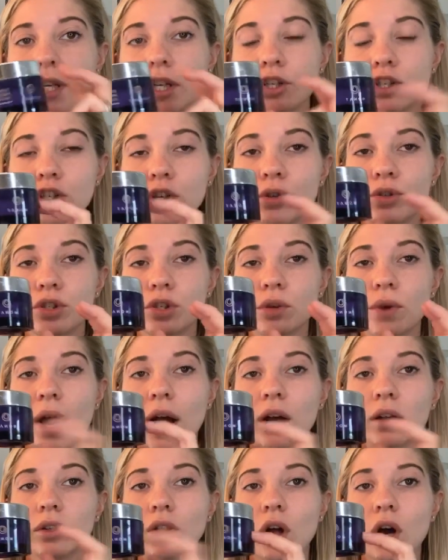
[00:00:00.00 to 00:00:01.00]
It shows you
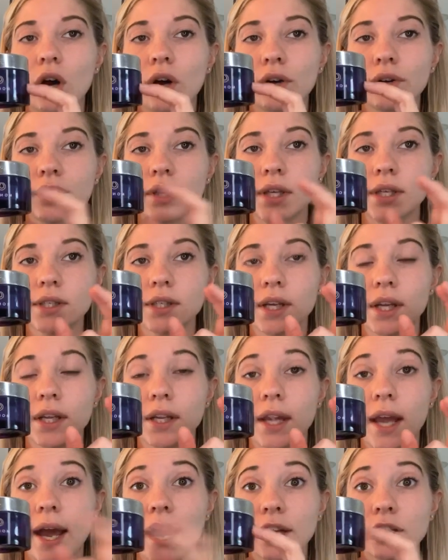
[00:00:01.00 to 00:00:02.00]
how long these
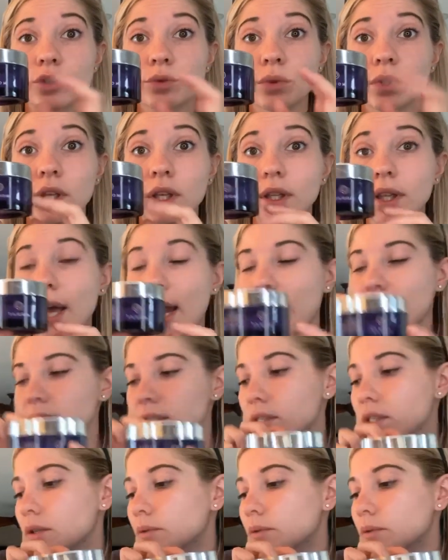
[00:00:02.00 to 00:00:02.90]
can actually last.